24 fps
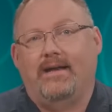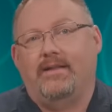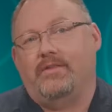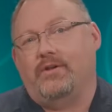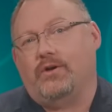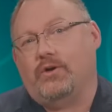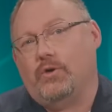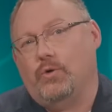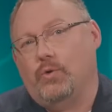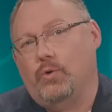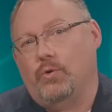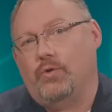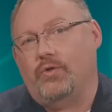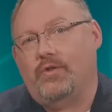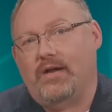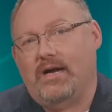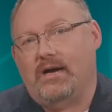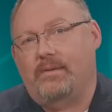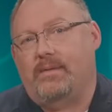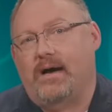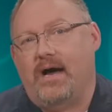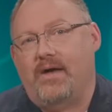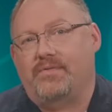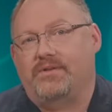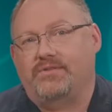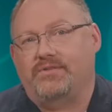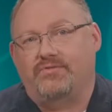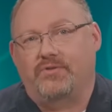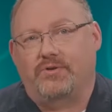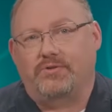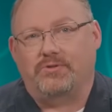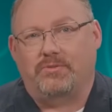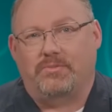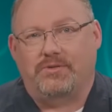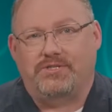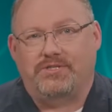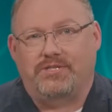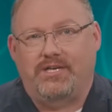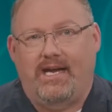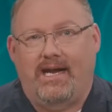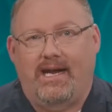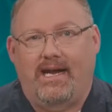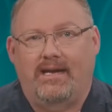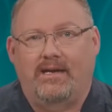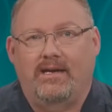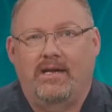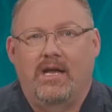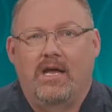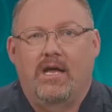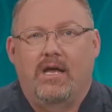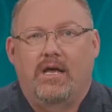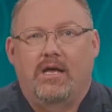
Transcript: And the cool thing about this virtual machine,